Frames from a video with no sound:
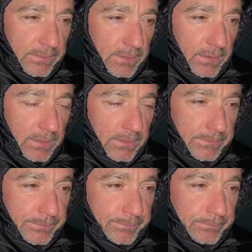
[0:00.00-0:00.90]

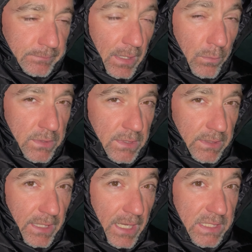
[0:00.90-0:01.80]
I
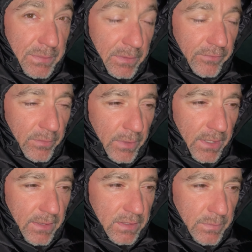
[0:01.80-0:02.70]
wasn't gasping for
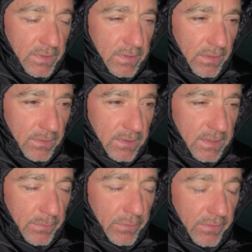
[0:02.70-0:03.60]
breath as much as I was
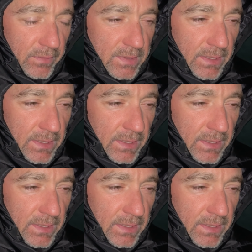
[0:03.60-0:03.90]
the previous